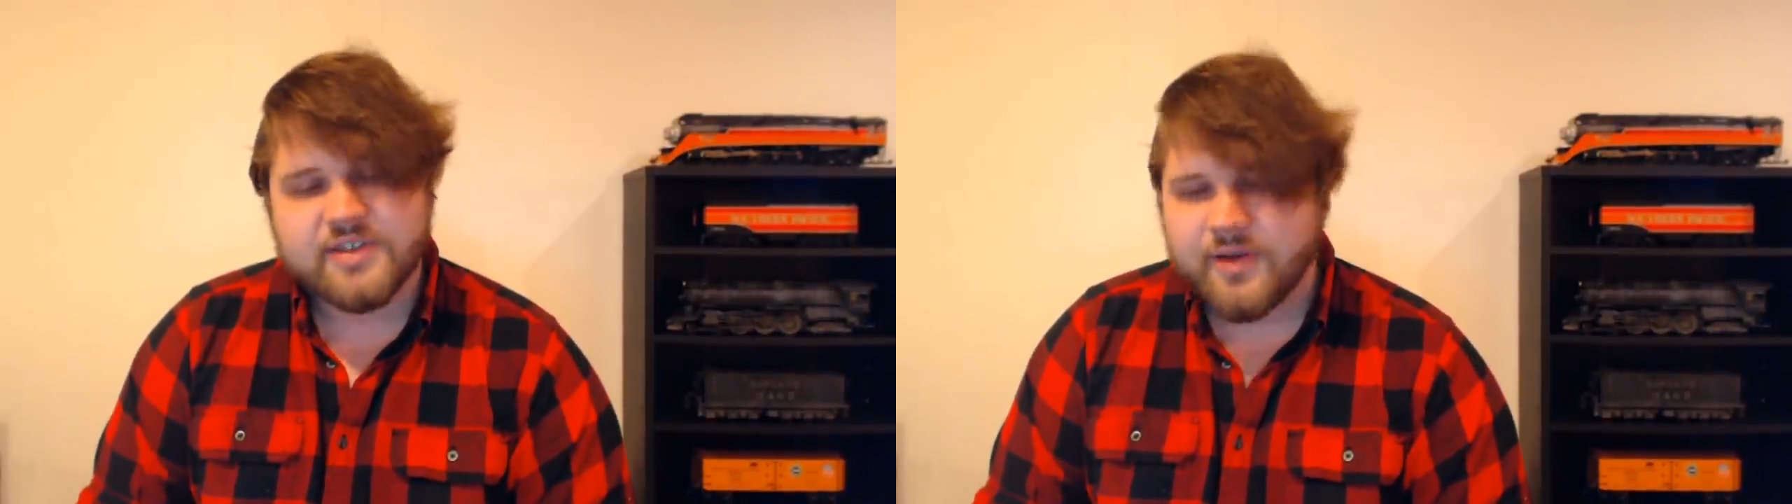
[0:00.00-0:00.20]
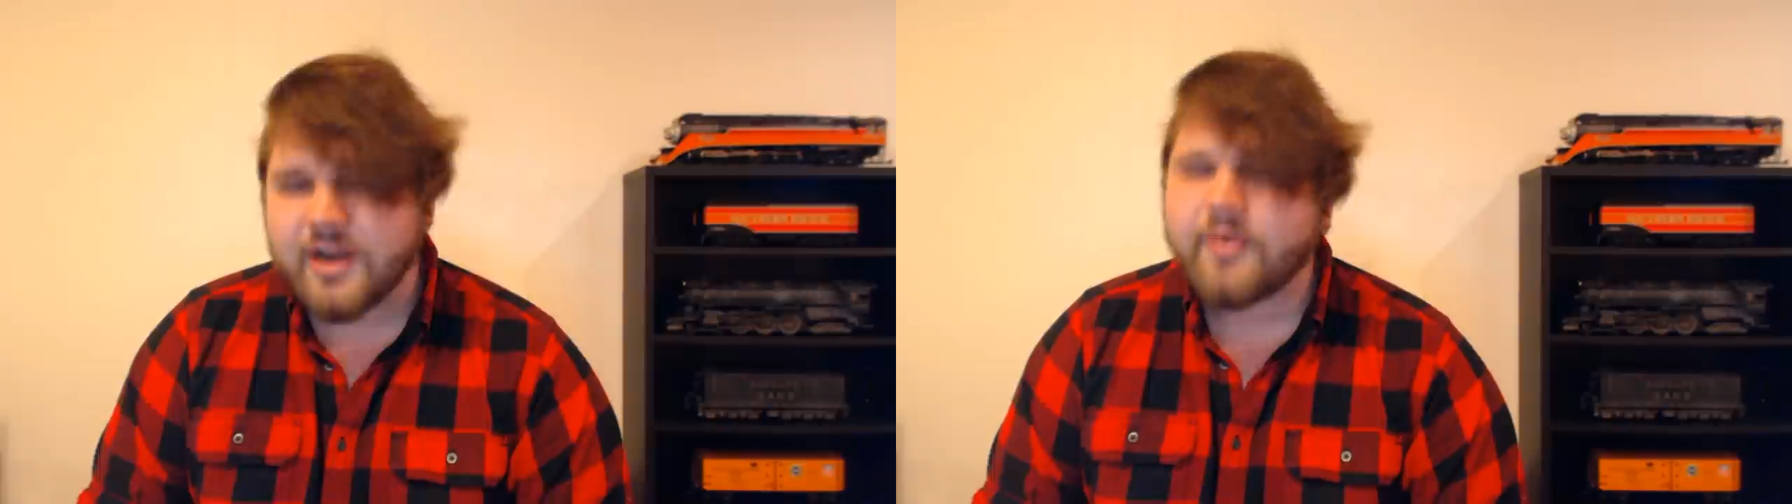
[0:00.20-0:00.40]

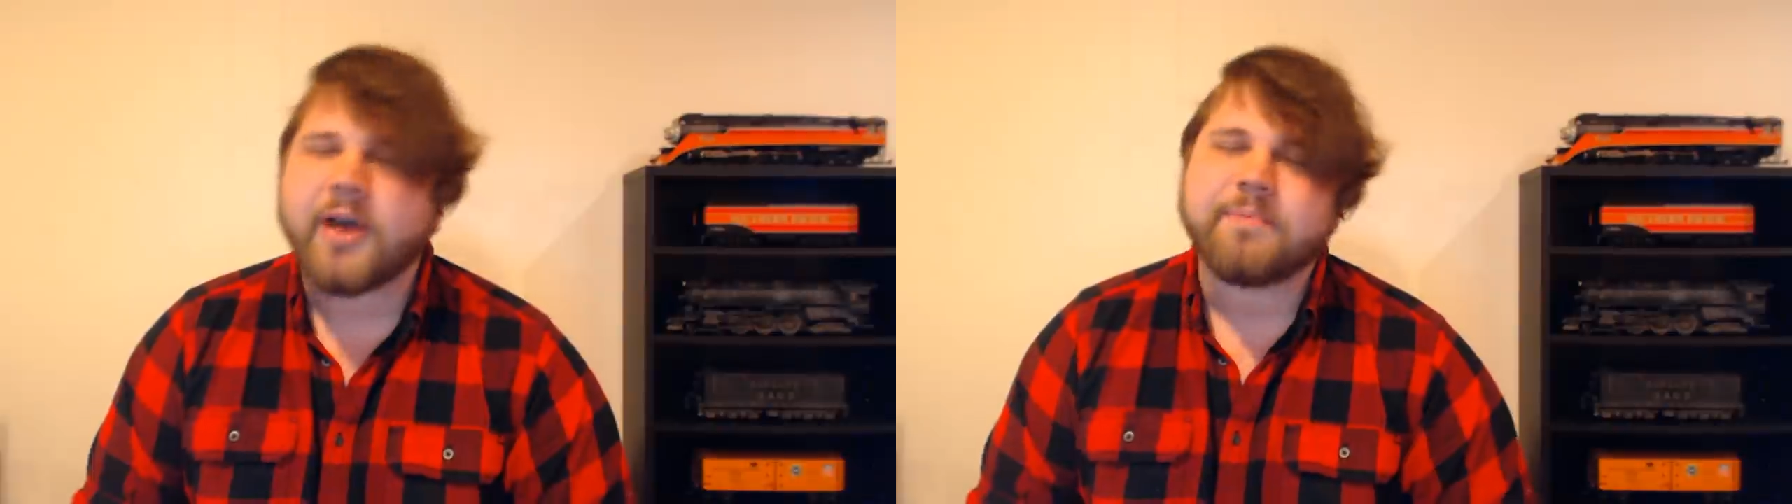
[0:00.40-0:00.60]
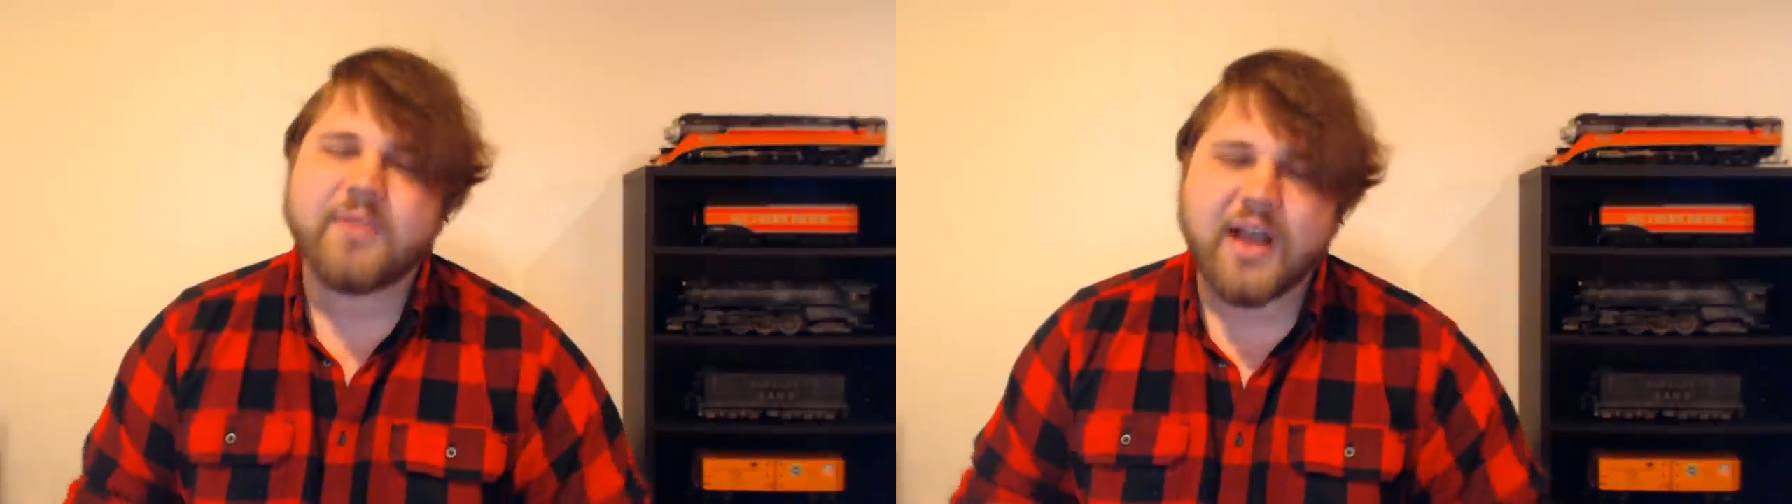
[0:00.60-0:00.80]
So
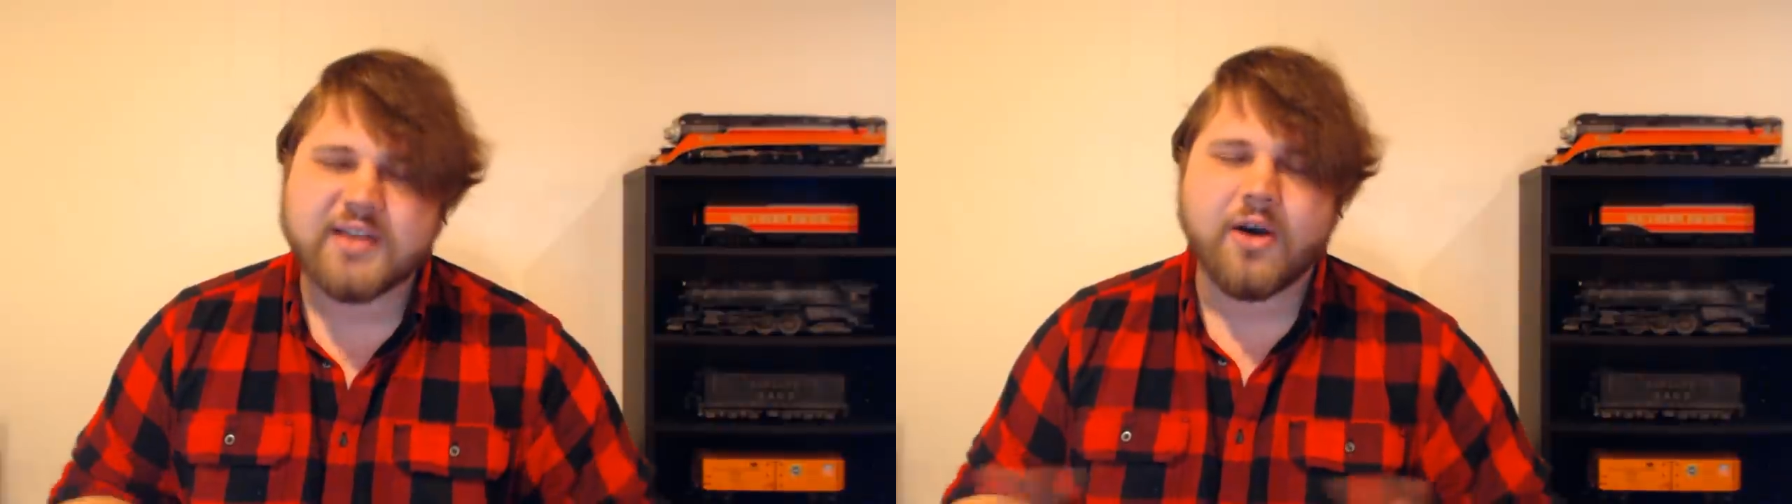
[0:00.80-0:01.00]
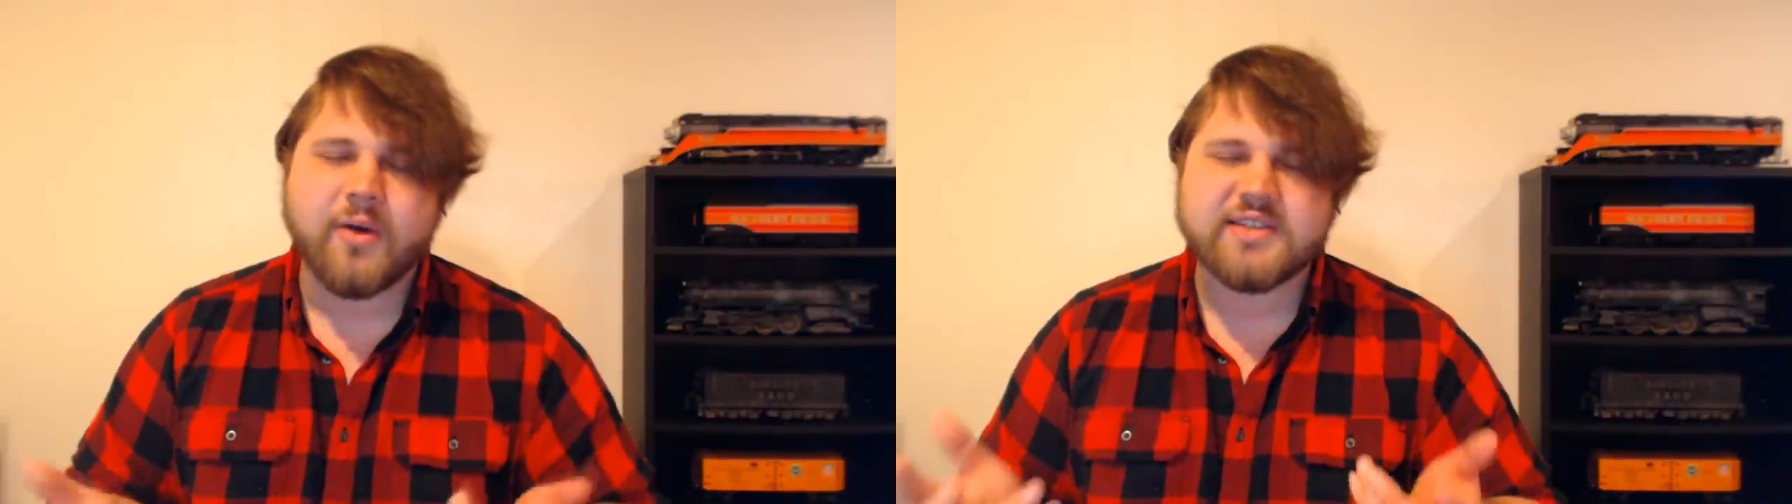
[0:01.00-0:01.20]
anyway,
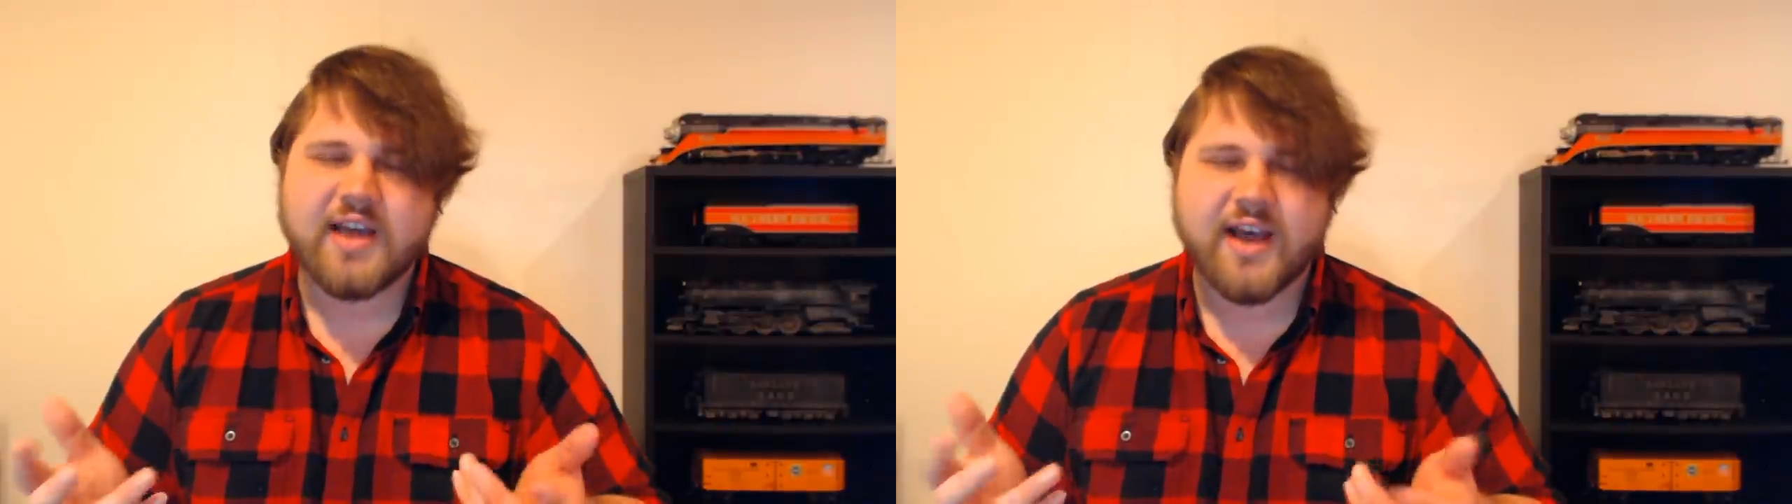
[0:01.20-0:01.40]
as always,